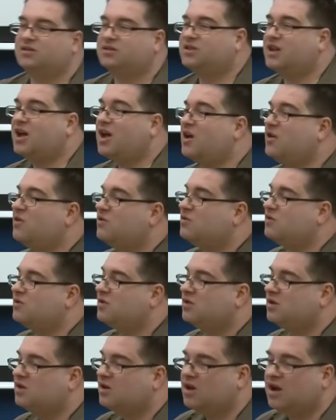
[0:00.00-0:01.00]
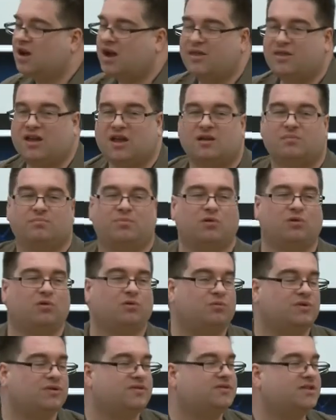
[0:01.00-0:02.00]
So I think Paul
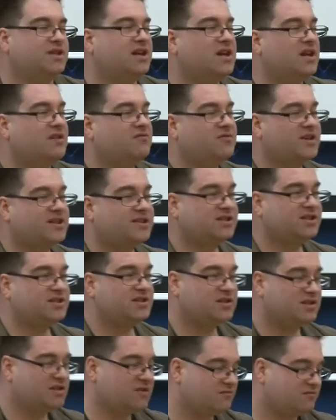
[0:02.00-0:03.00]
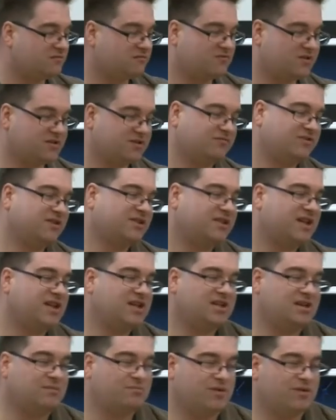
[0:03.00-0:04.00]
would have certainly
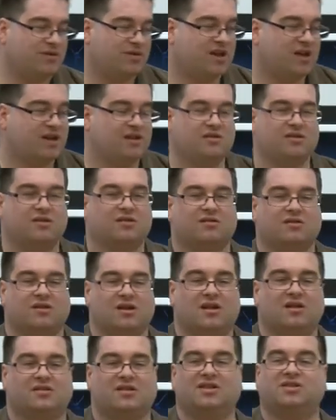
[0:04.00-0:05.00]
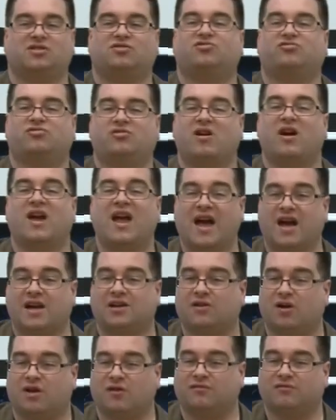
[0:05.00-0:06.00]
resonated with this triad
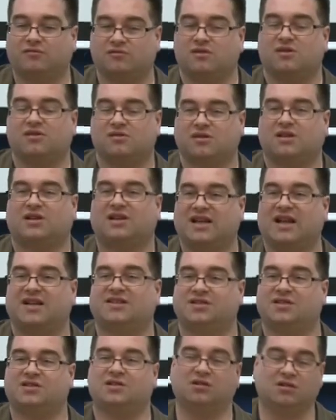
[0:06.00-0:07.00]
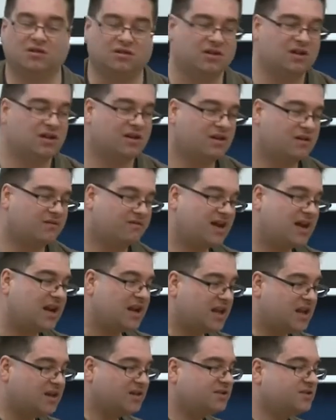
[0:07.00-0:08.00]
of the classical
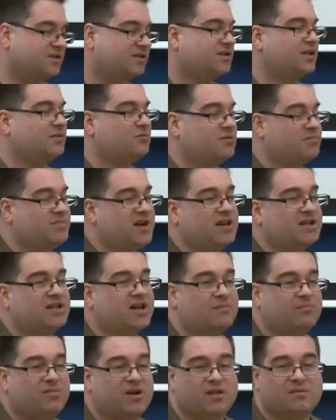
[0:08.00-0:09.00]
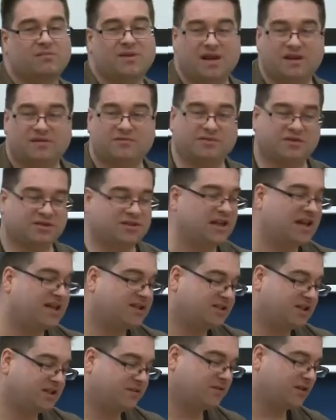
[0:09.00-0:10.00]
values that were picked up by the medieval
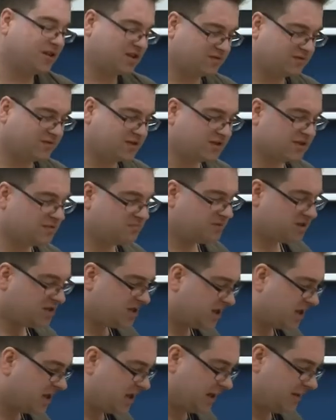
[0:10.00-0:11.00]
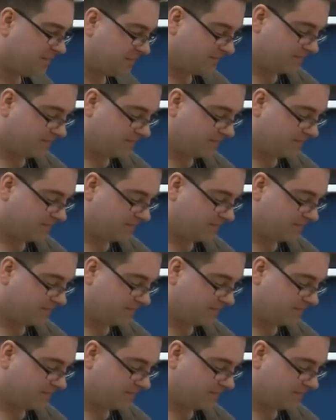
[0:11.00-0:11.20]
scholastic philosophers in particular.